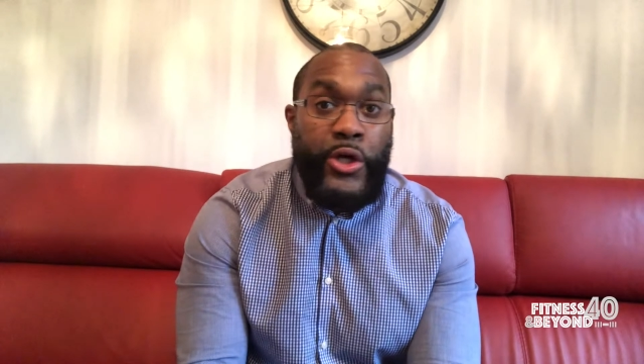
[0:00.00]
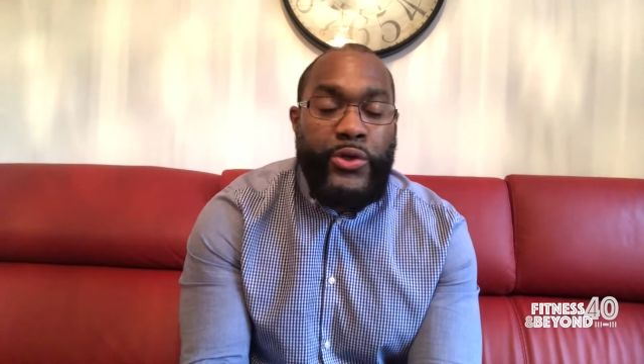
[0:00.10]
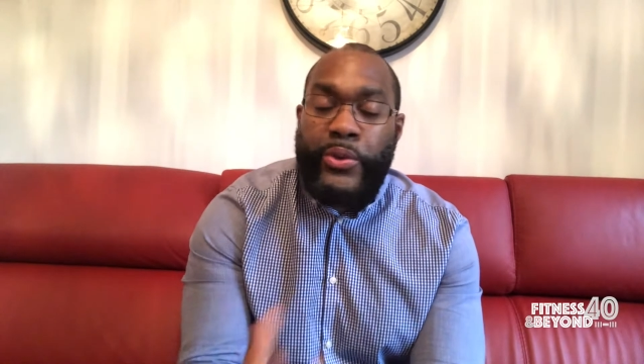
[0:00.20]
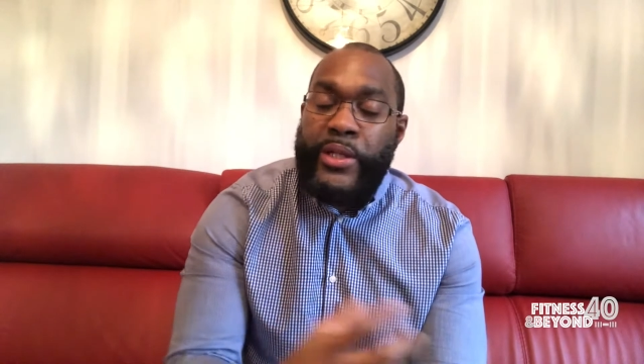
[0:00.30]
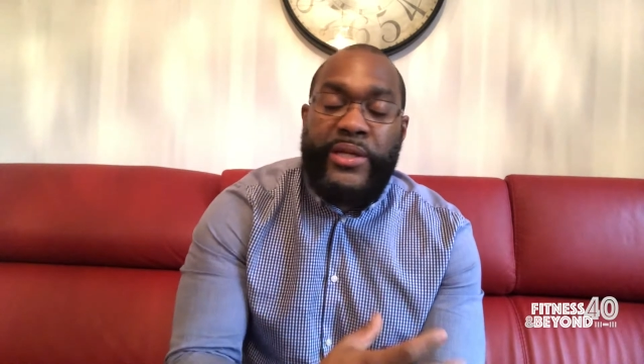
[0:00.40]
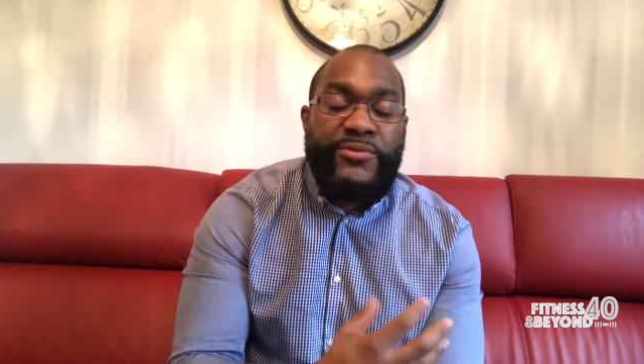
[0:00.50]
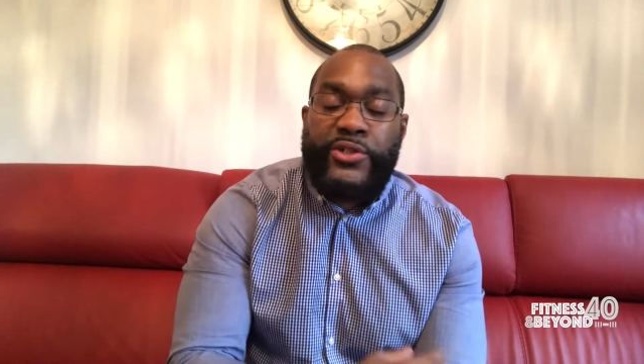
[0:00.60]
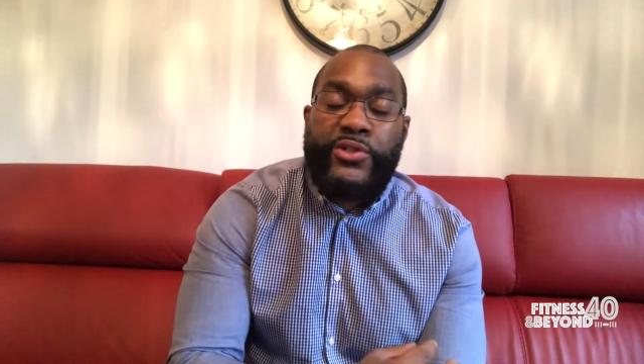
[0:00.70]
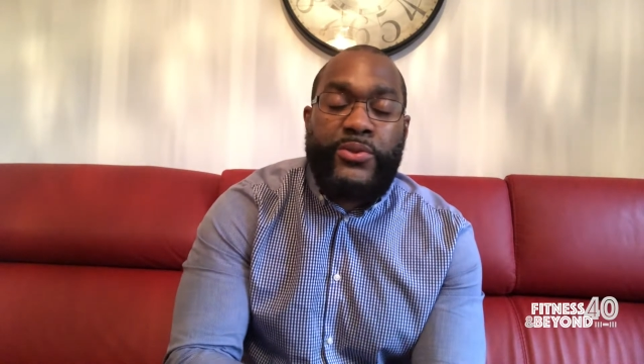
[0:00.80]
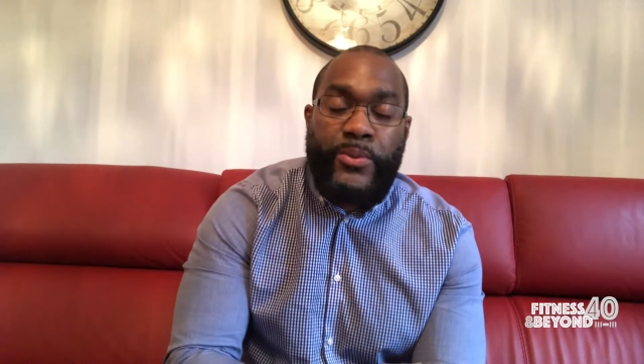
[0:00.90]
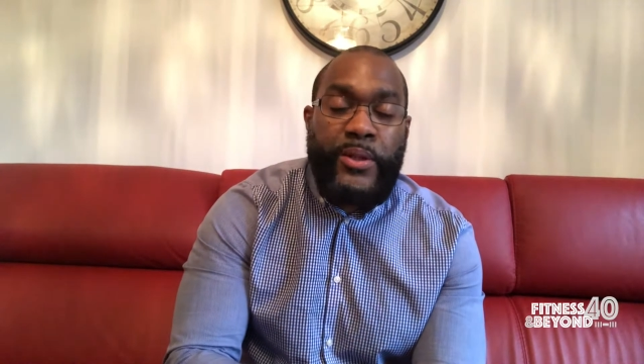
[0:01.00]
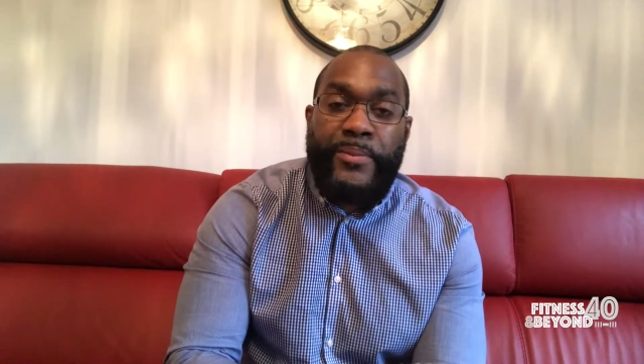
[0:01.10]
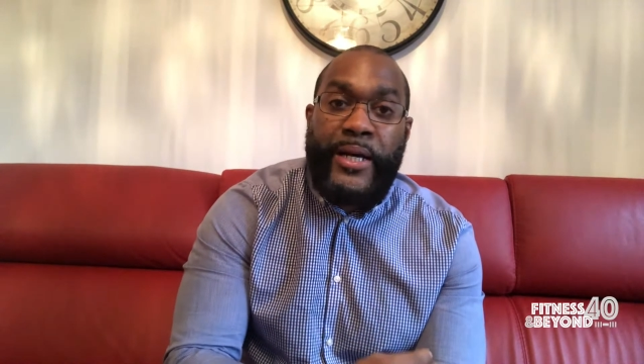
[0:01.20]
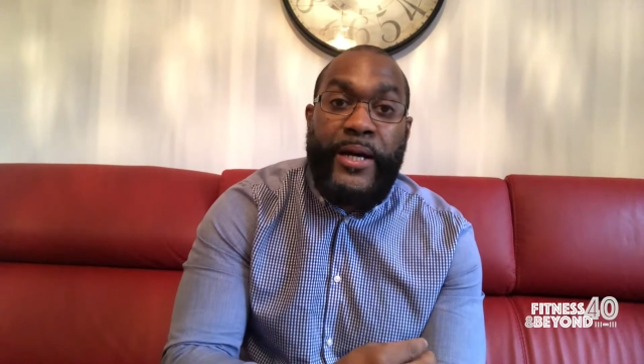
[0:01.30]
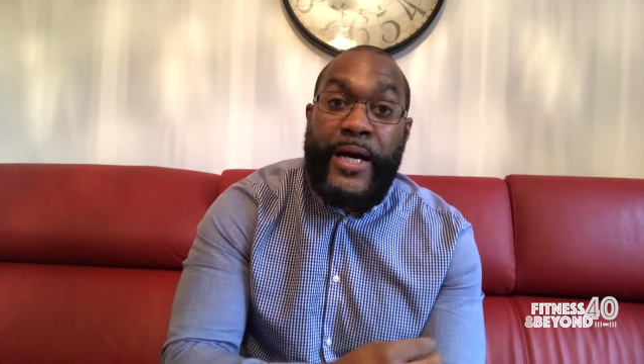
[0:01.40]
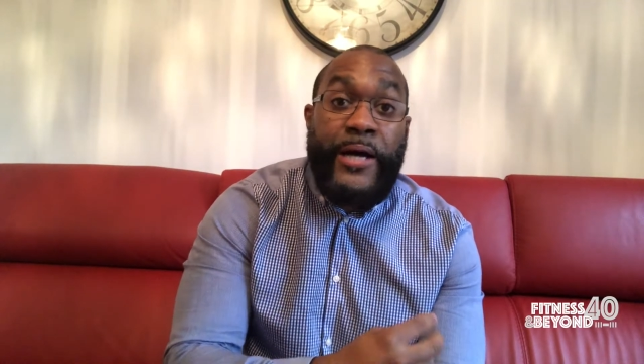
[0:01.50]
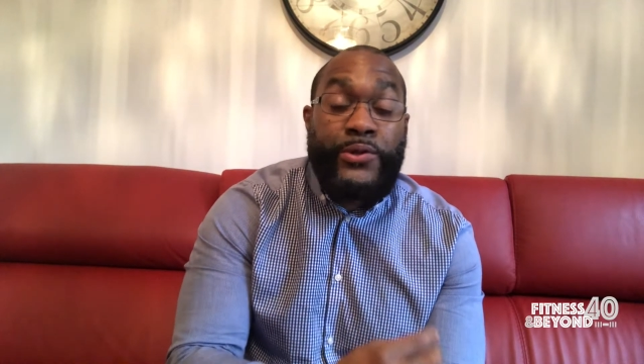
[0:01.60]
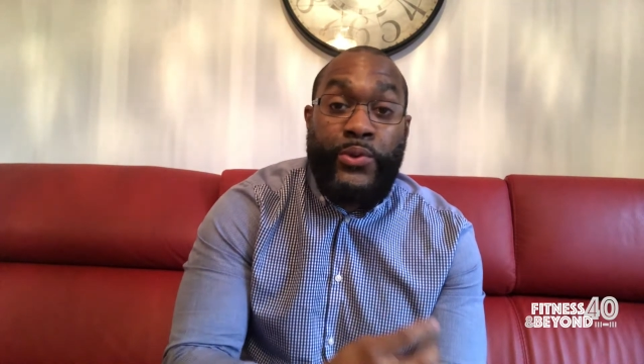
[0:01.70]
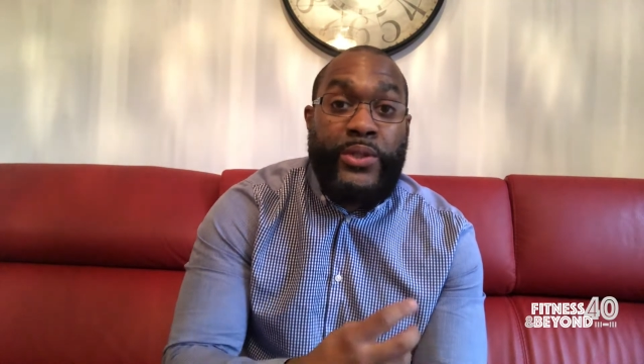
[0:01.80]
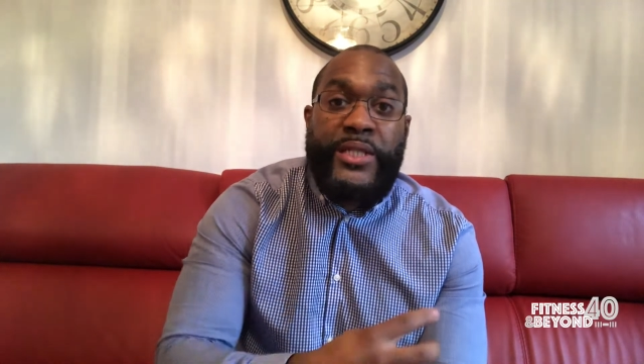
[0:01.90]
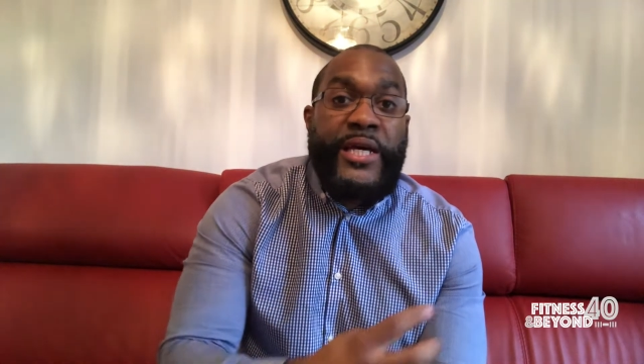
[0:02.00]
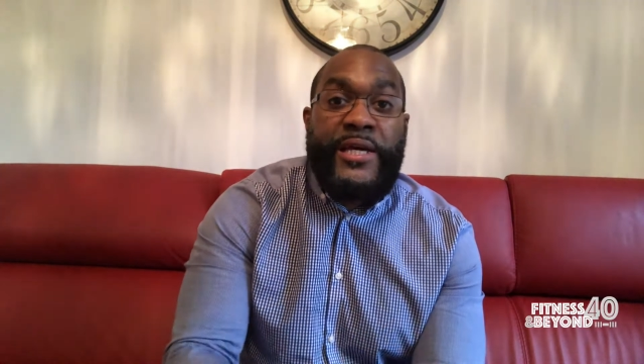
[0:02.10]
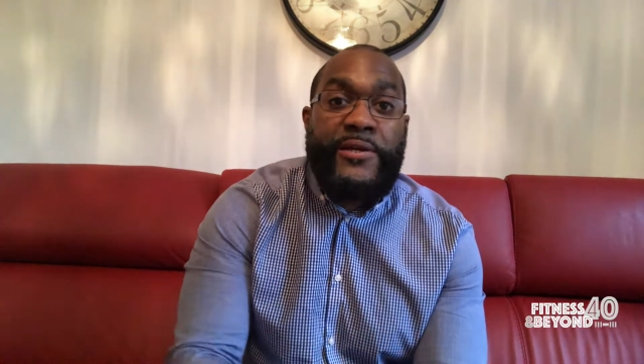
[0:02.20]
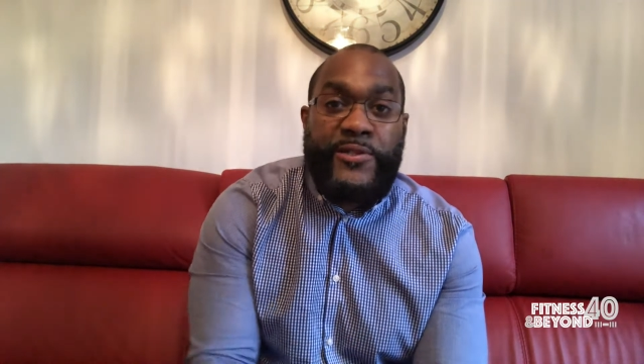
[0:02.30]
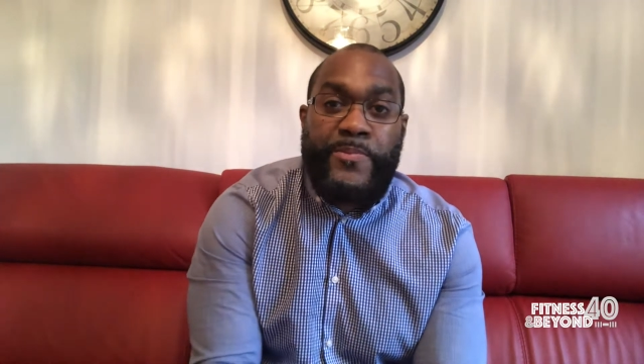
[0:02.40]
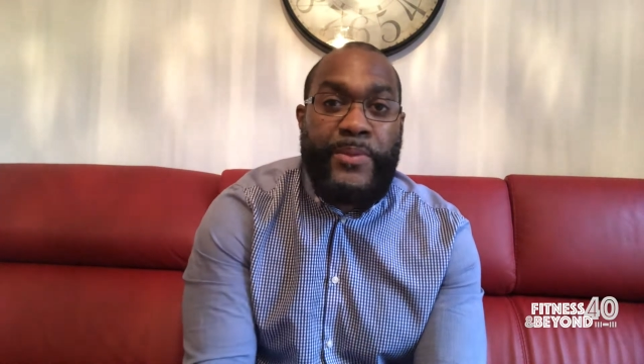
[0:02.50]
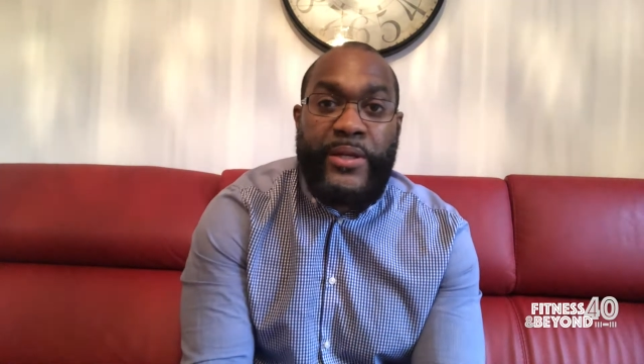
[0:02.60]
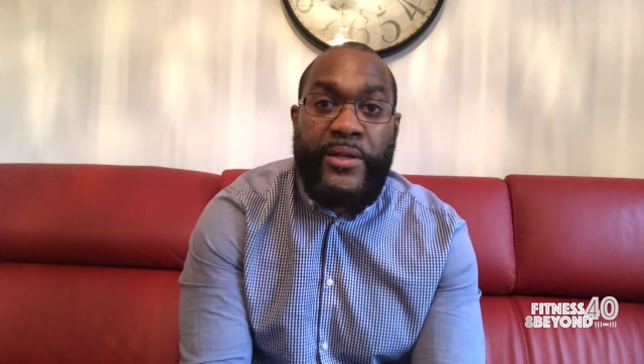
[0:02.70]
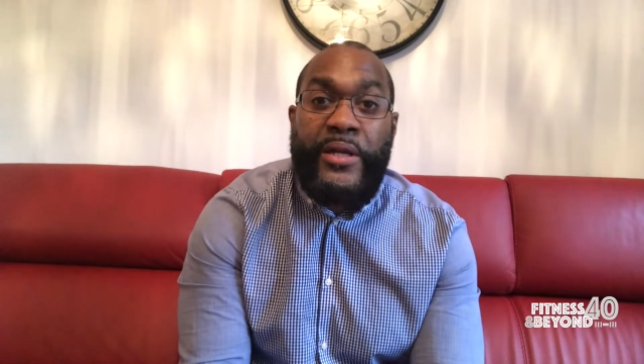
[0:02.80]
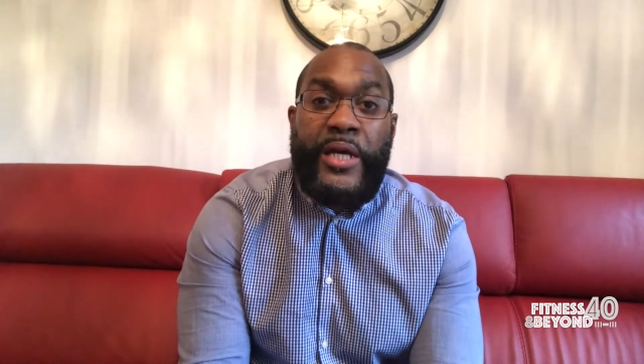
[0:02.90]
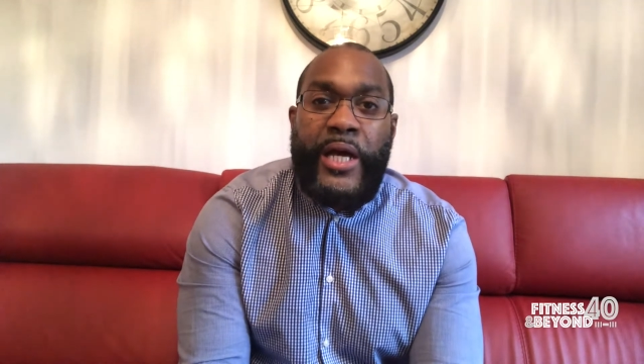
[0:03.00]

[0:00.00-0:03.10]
You could even just talk about how your day has been